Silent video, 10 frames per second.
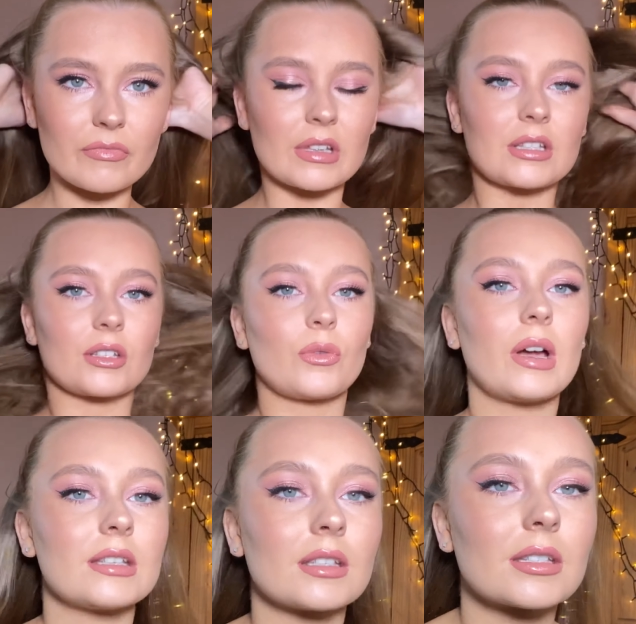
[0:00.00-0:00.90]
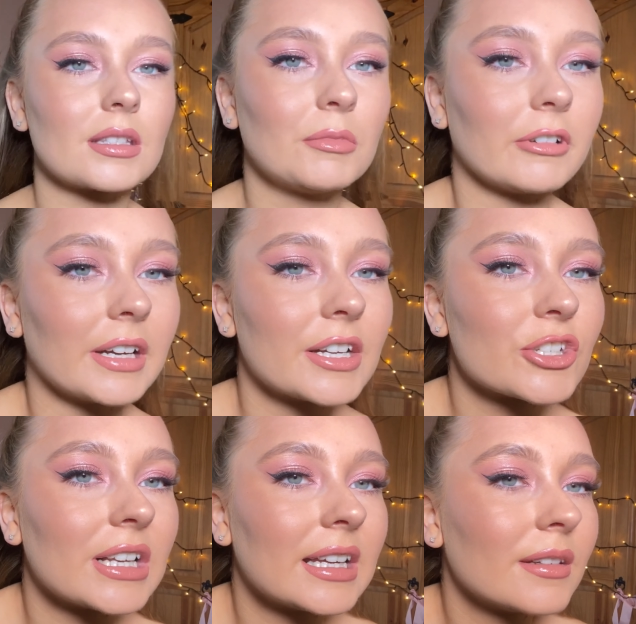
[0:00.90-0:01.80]
It's quite summery
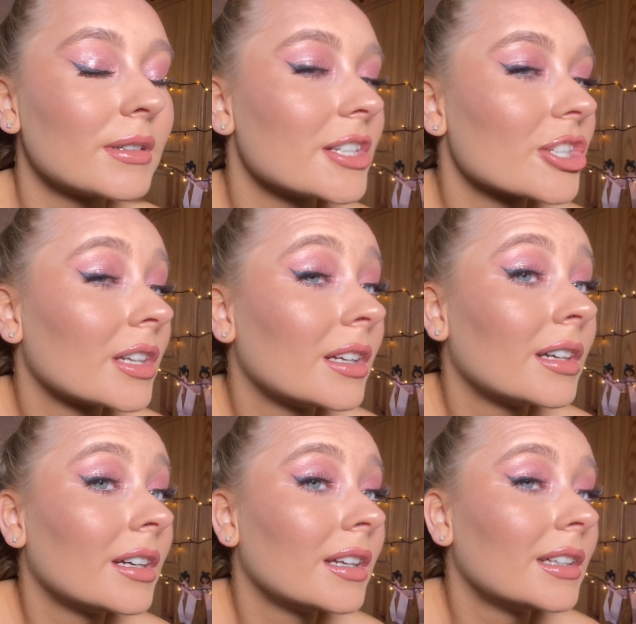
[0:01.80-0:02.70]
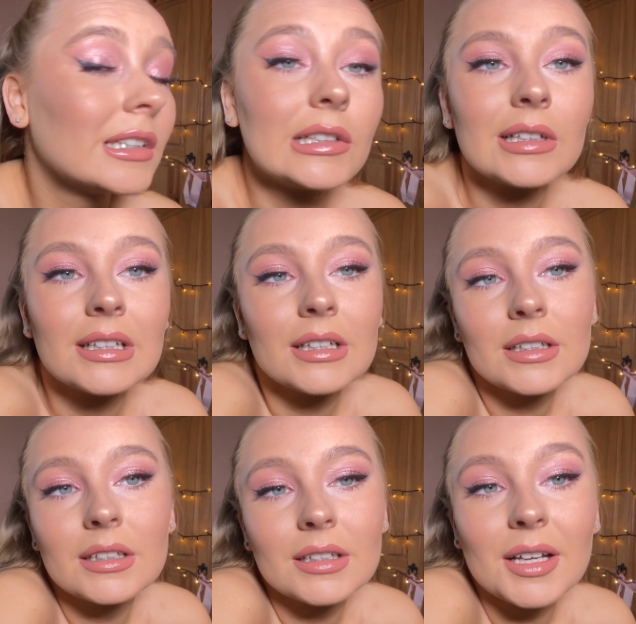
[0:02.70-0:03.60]
actually, which
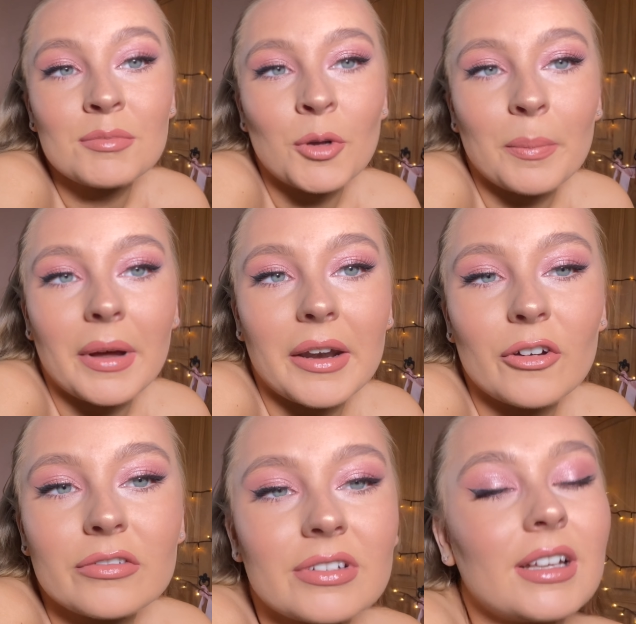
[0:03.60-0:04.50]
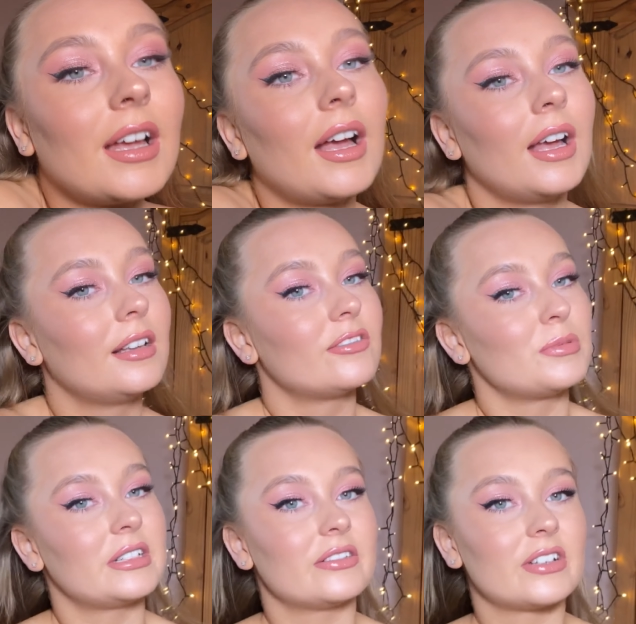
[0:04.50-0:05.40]
I'm not mad at. I love a
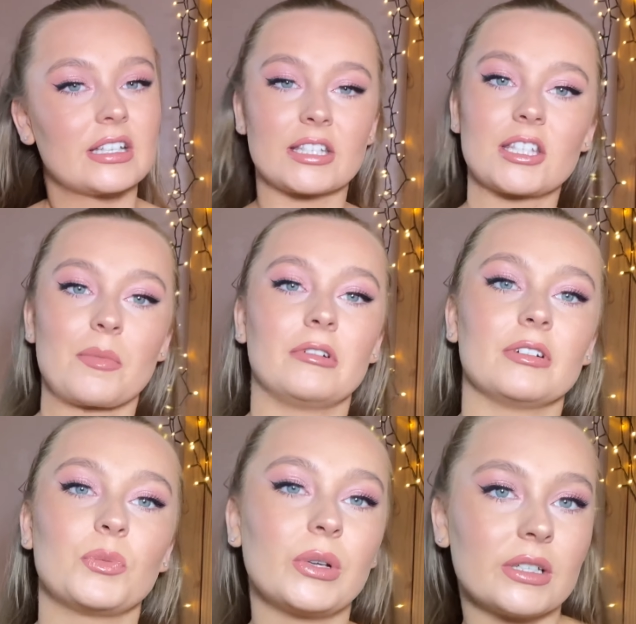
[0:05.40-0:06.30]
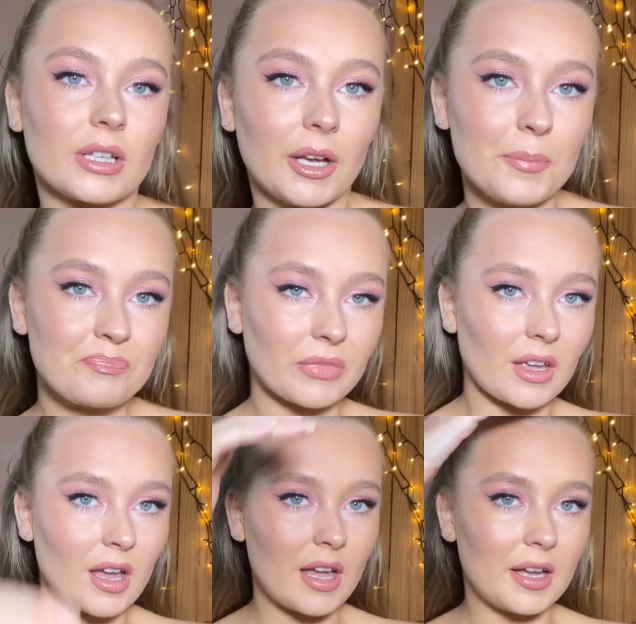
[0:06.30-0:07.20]
bit of summer and winter.
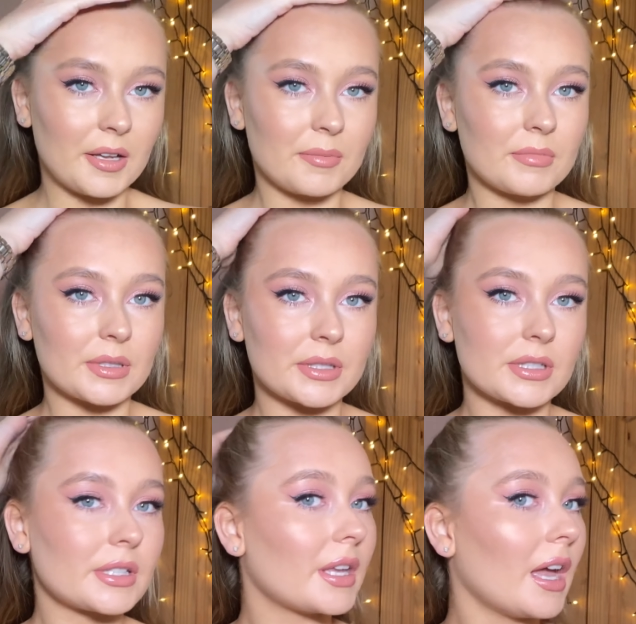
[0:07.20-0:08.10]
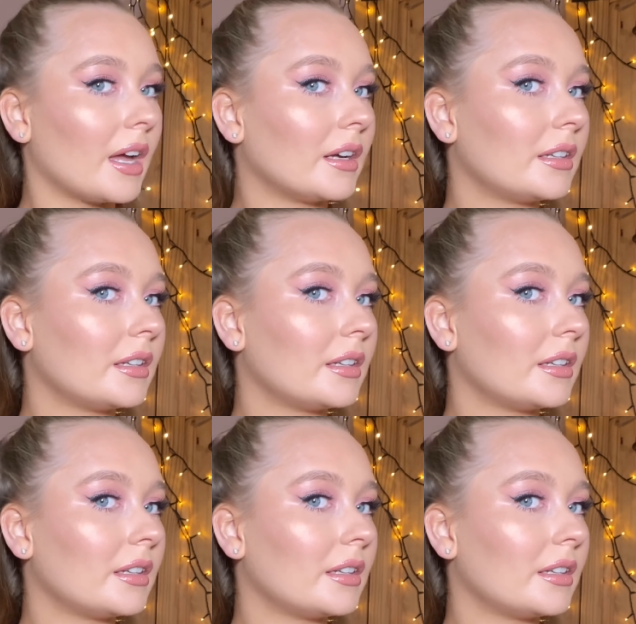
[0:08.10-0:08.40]
So yeah,